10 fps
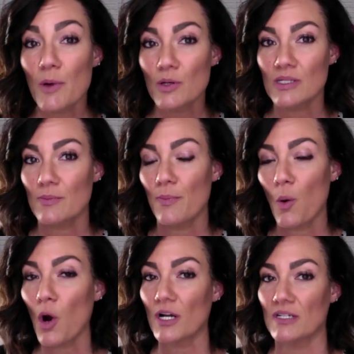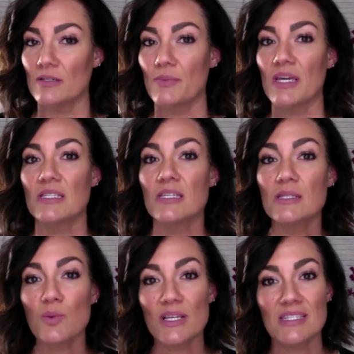most important because
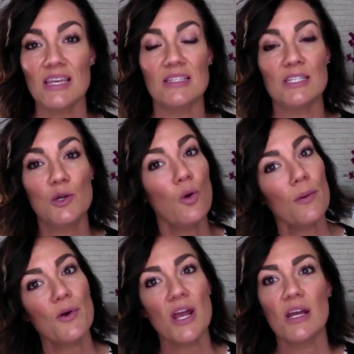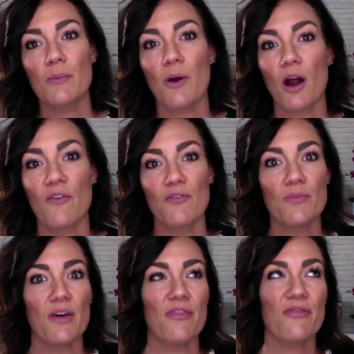it's what sets your brand apart
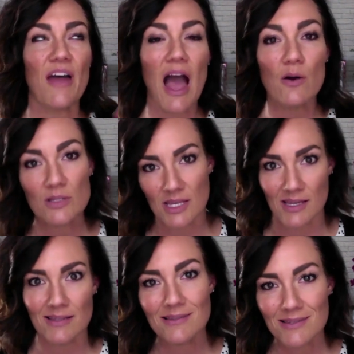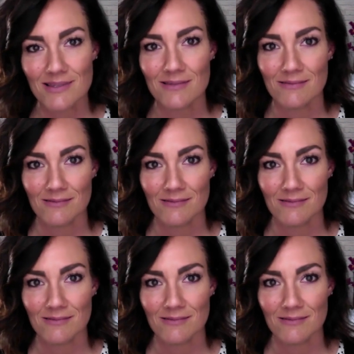from the thousands